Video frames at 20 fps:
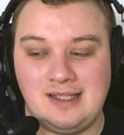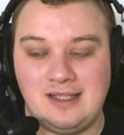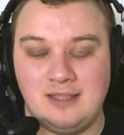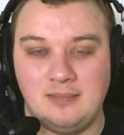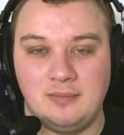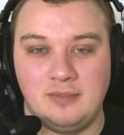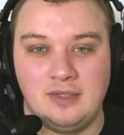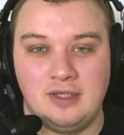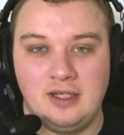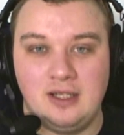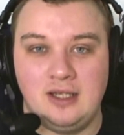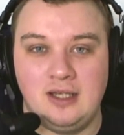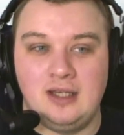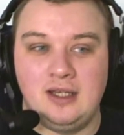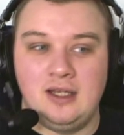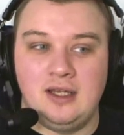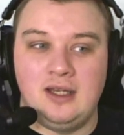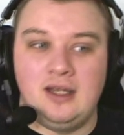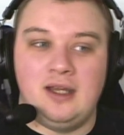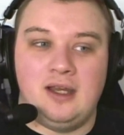them
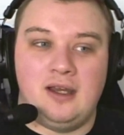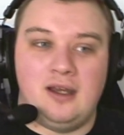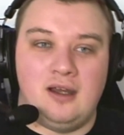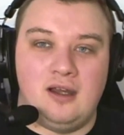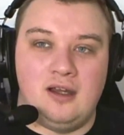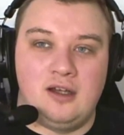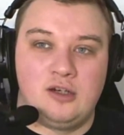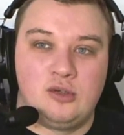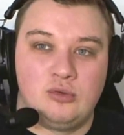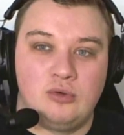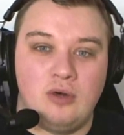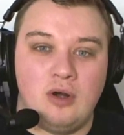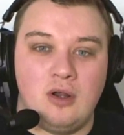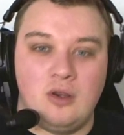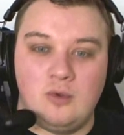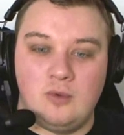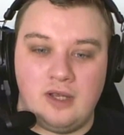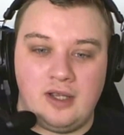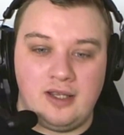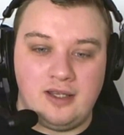
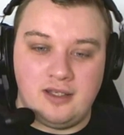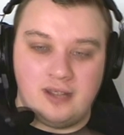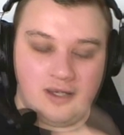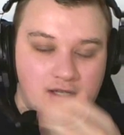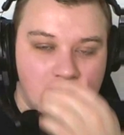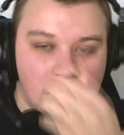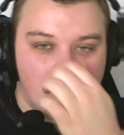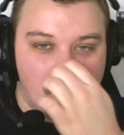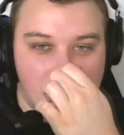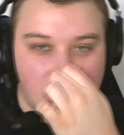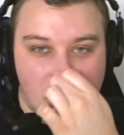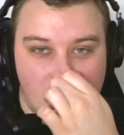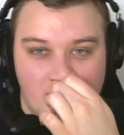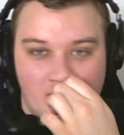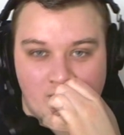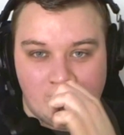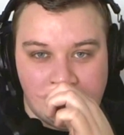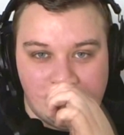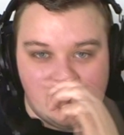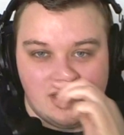grow is with time
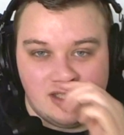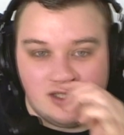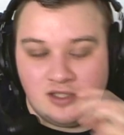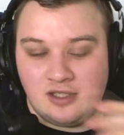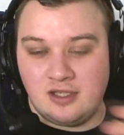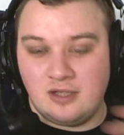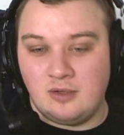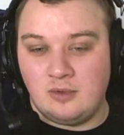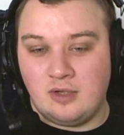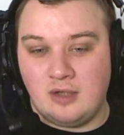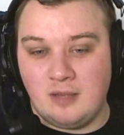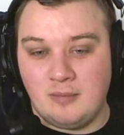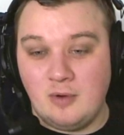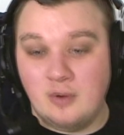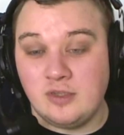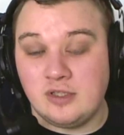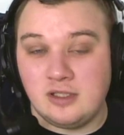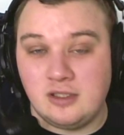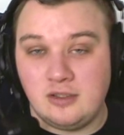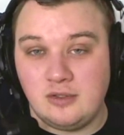lapses. So I'm
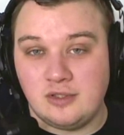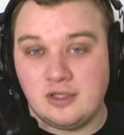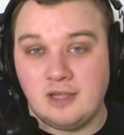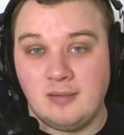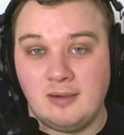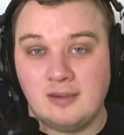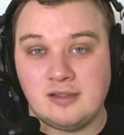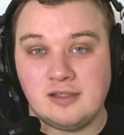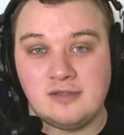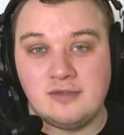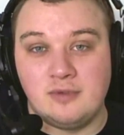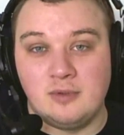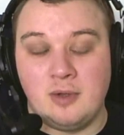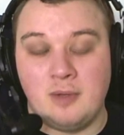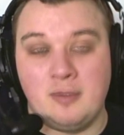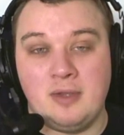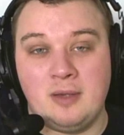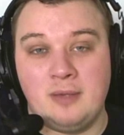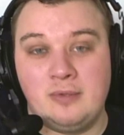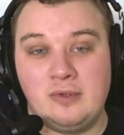always going to use time lapses for my
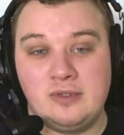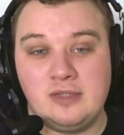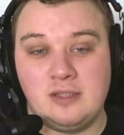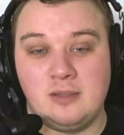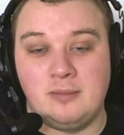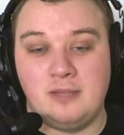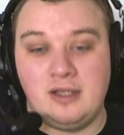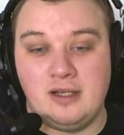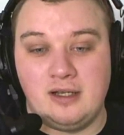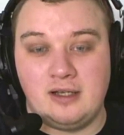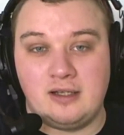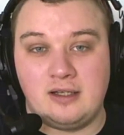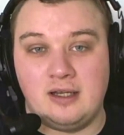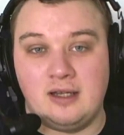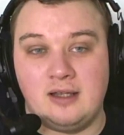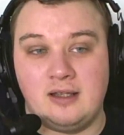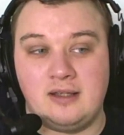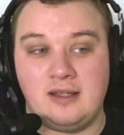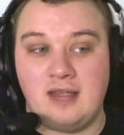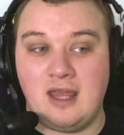big builds. That'll be like
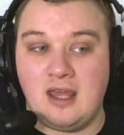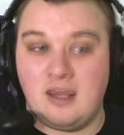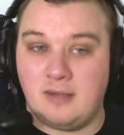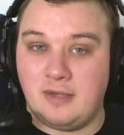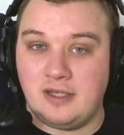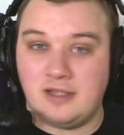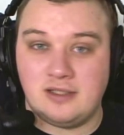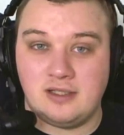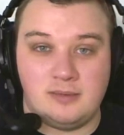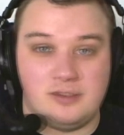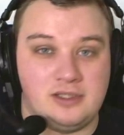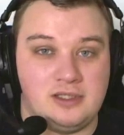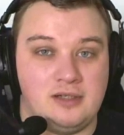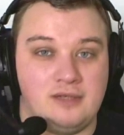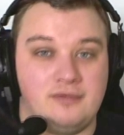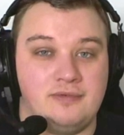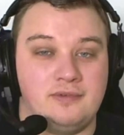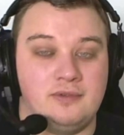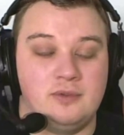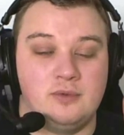the airbase type
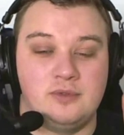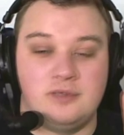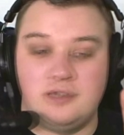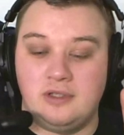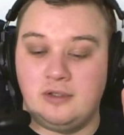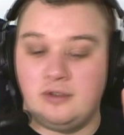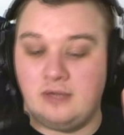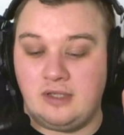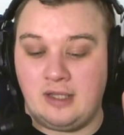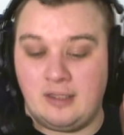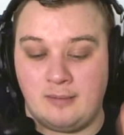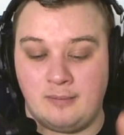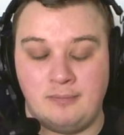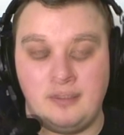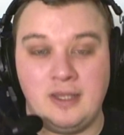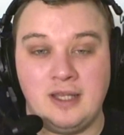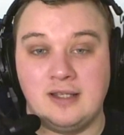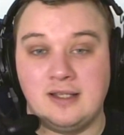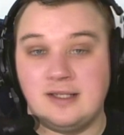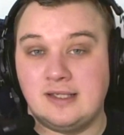stuff, and also
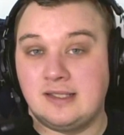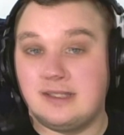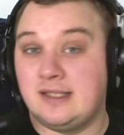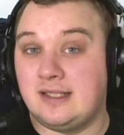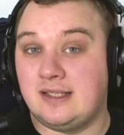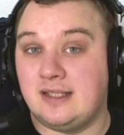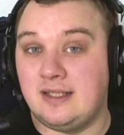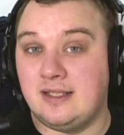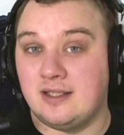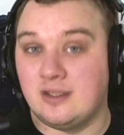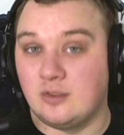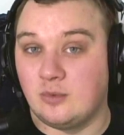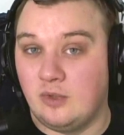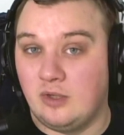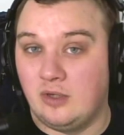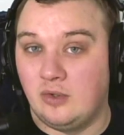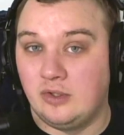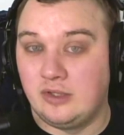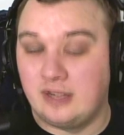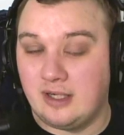bigger cities as
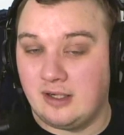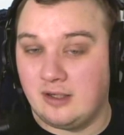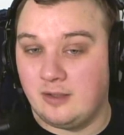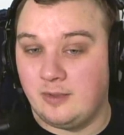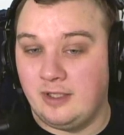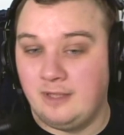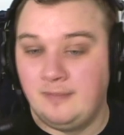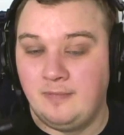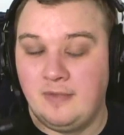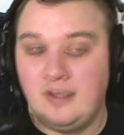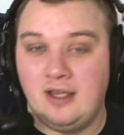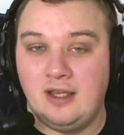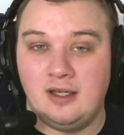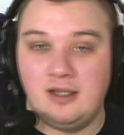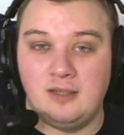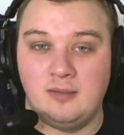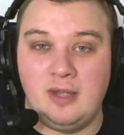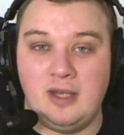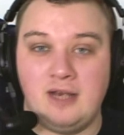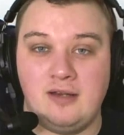well on Yarrowin
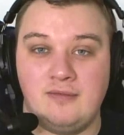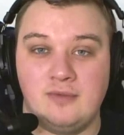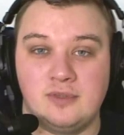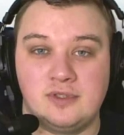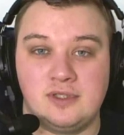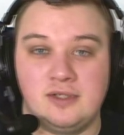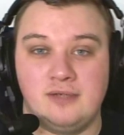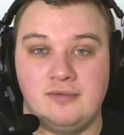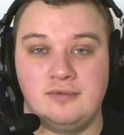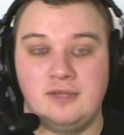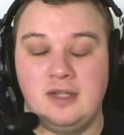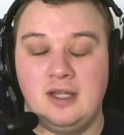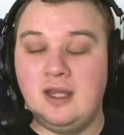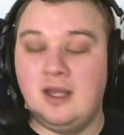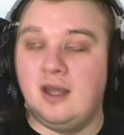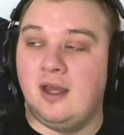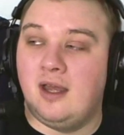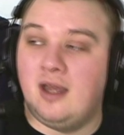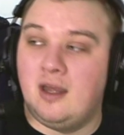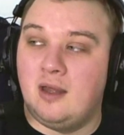and the medieval stuff.
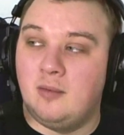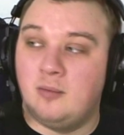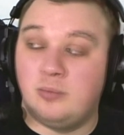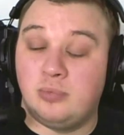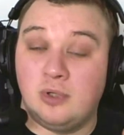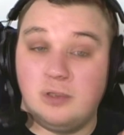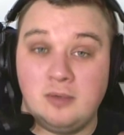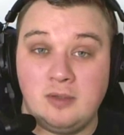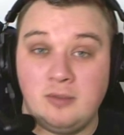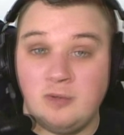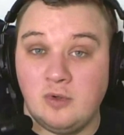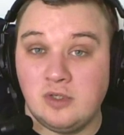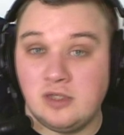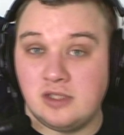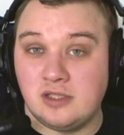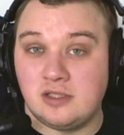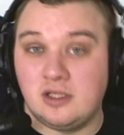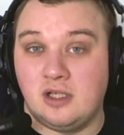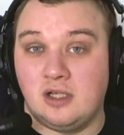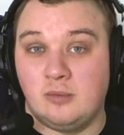Probably most of
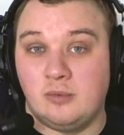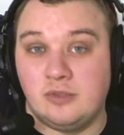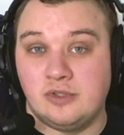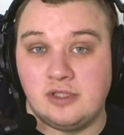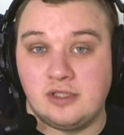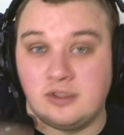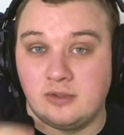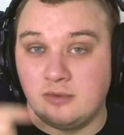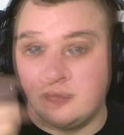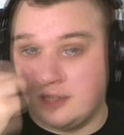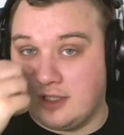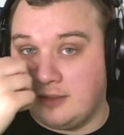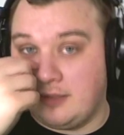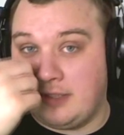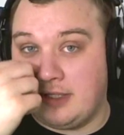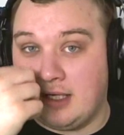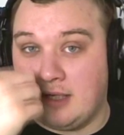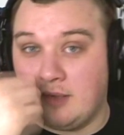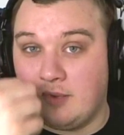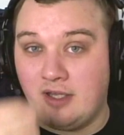the Star Wars is also going to be
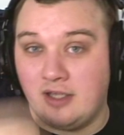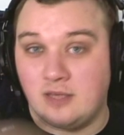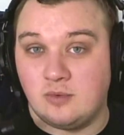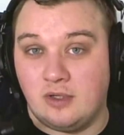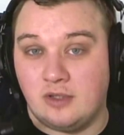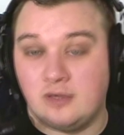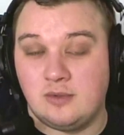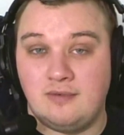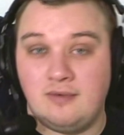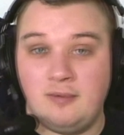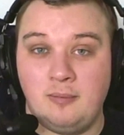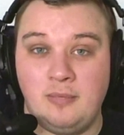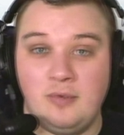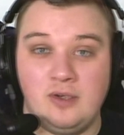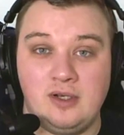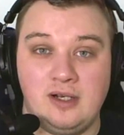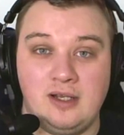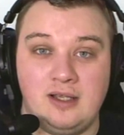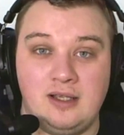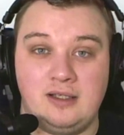that way as well. So if I'm
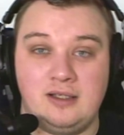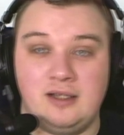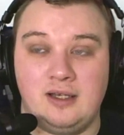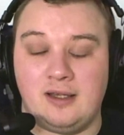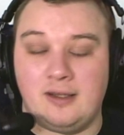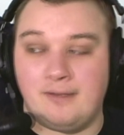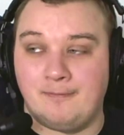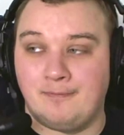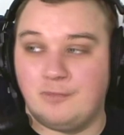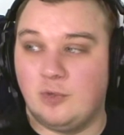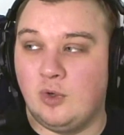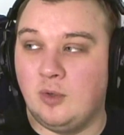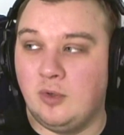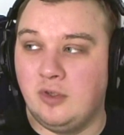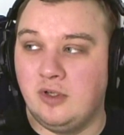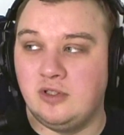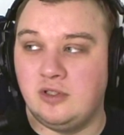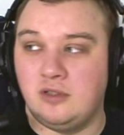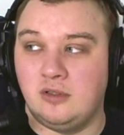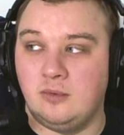building like what I
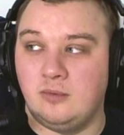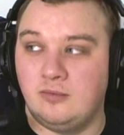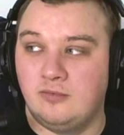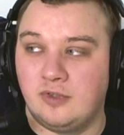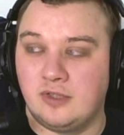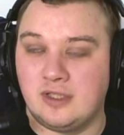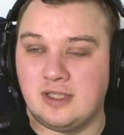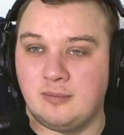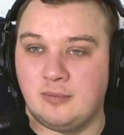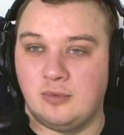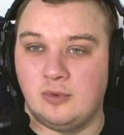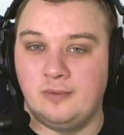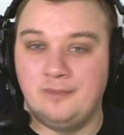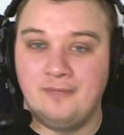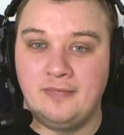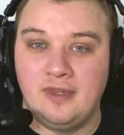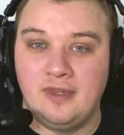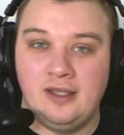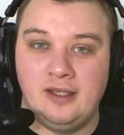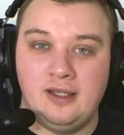want to do, for example,
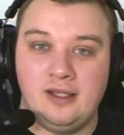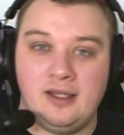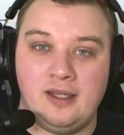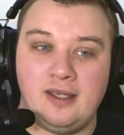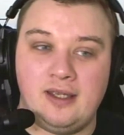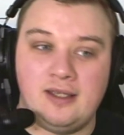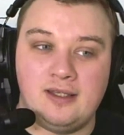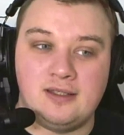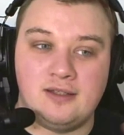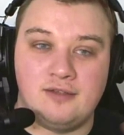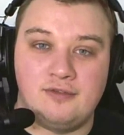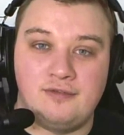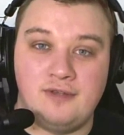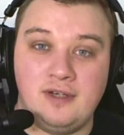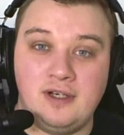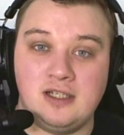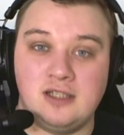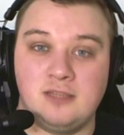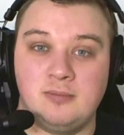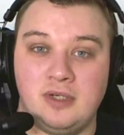is
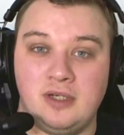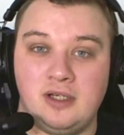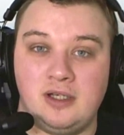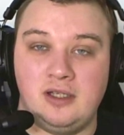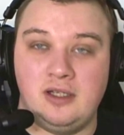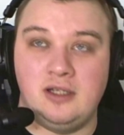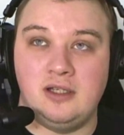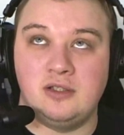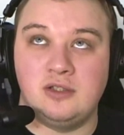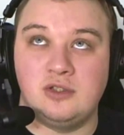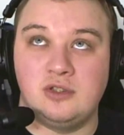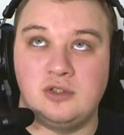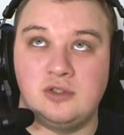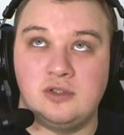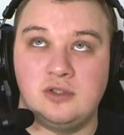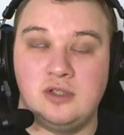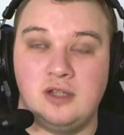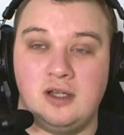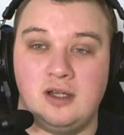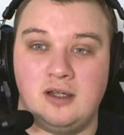finish my
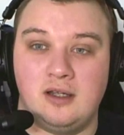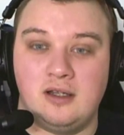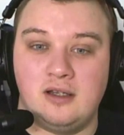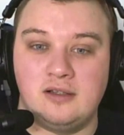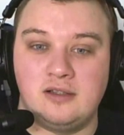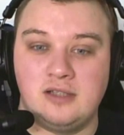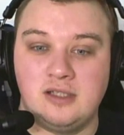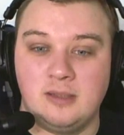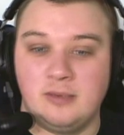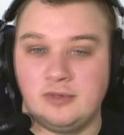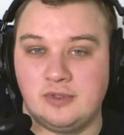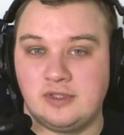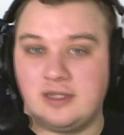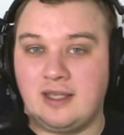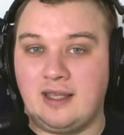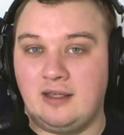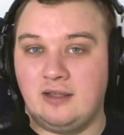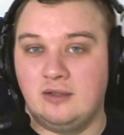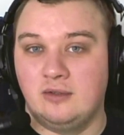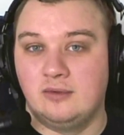double
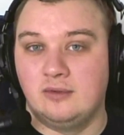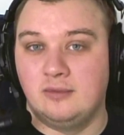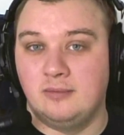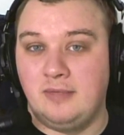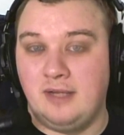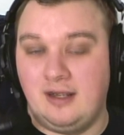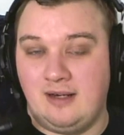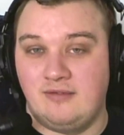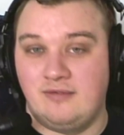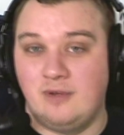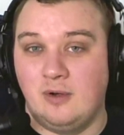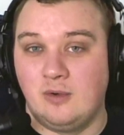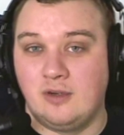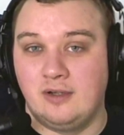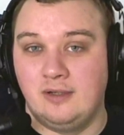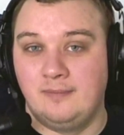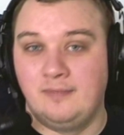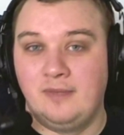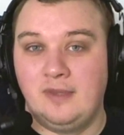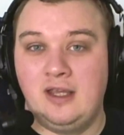scale Millennium
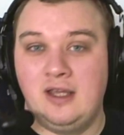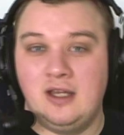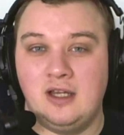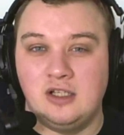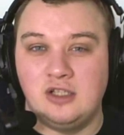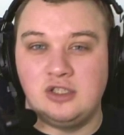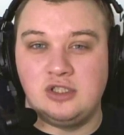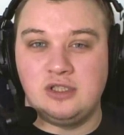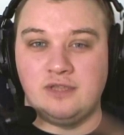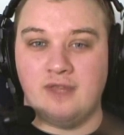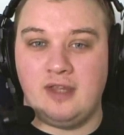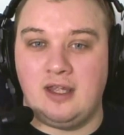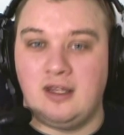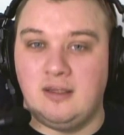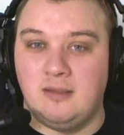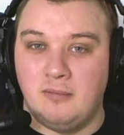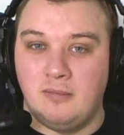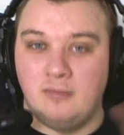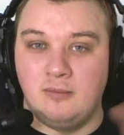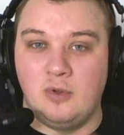Falcon and shove that in
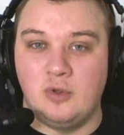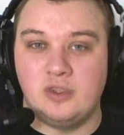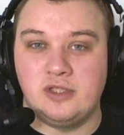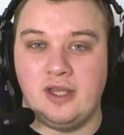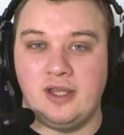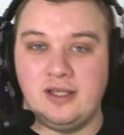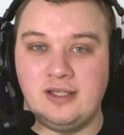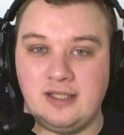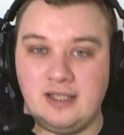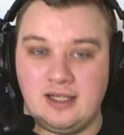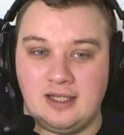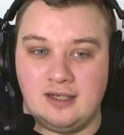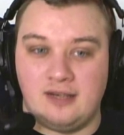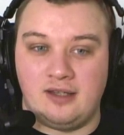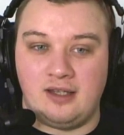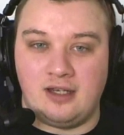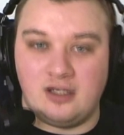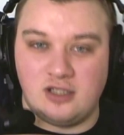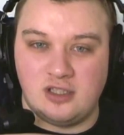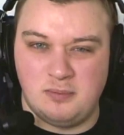the Mos Eisley kind of
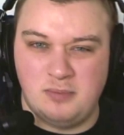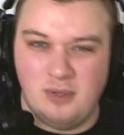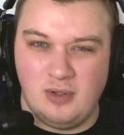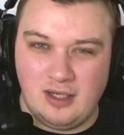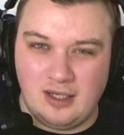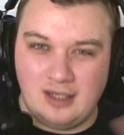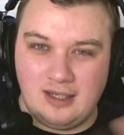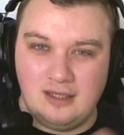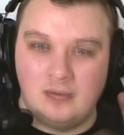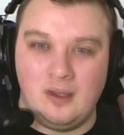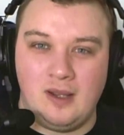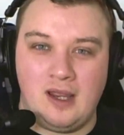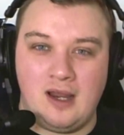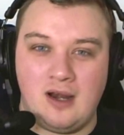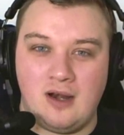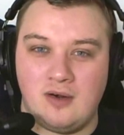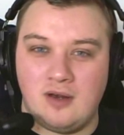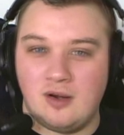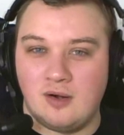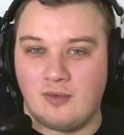thing. Just build like a little
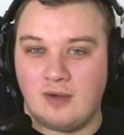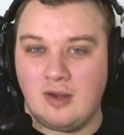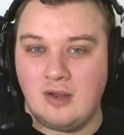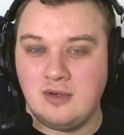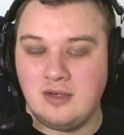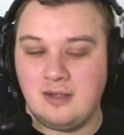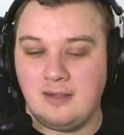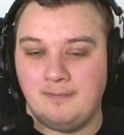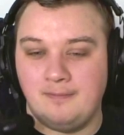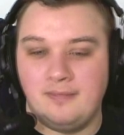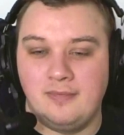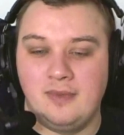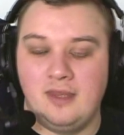area around it.